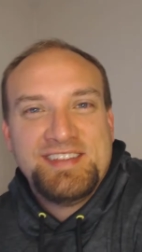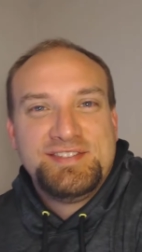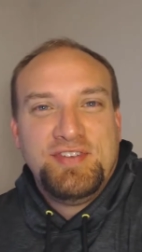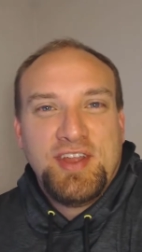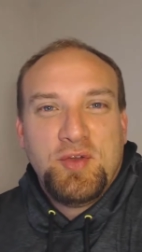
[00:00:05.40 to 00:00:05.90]
and in
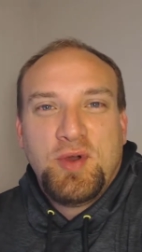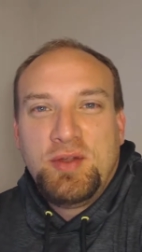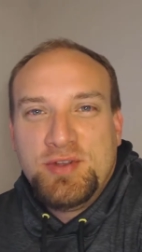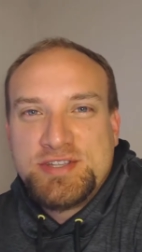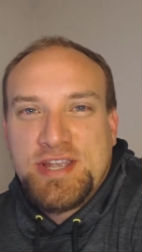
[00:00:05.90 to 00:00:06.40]
this video
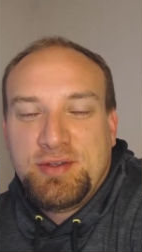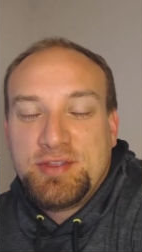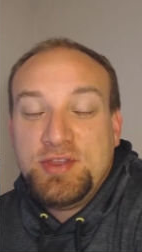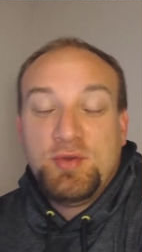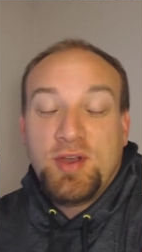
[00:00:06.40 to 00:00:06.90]
what I want to share
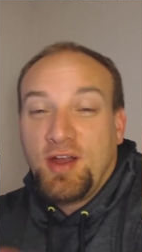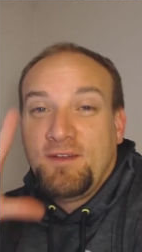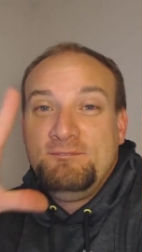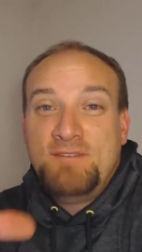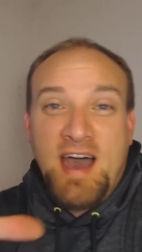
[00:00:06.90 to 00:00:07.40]
with you
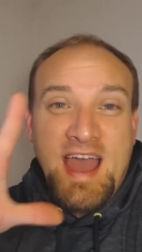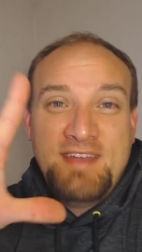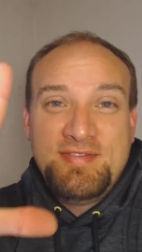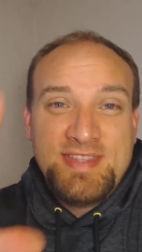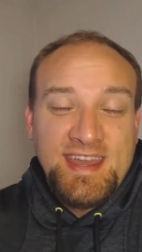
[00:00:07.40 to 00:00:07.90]
are
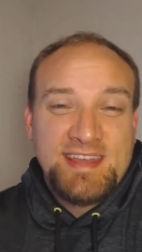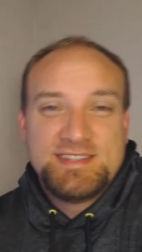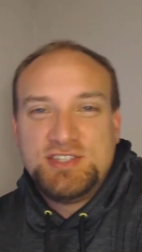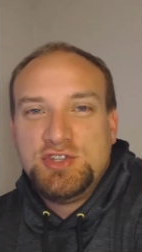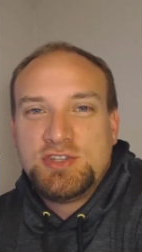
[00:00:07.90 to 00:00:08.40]
5
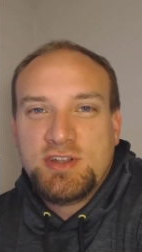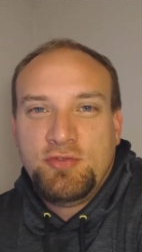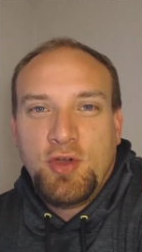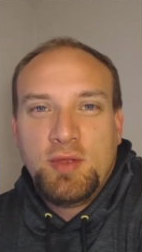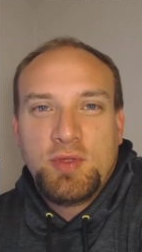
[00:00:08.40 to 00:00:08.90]
things that you should
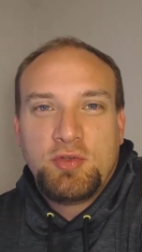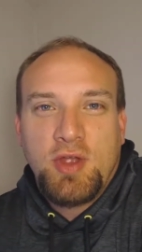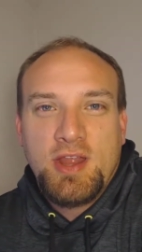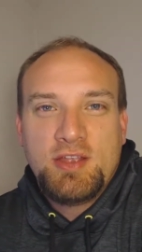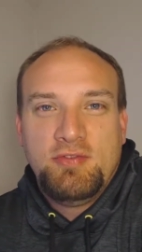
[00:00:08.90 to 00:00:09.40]
avoid when
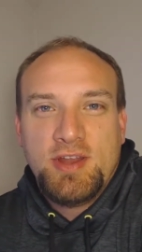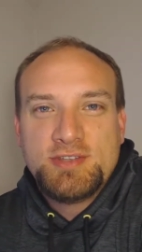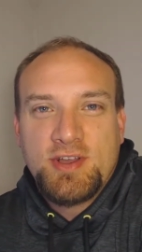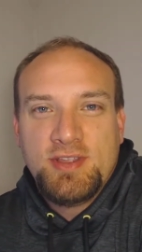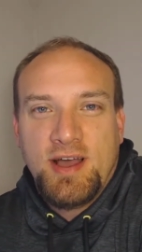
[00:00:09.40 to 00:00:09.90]
creating your videos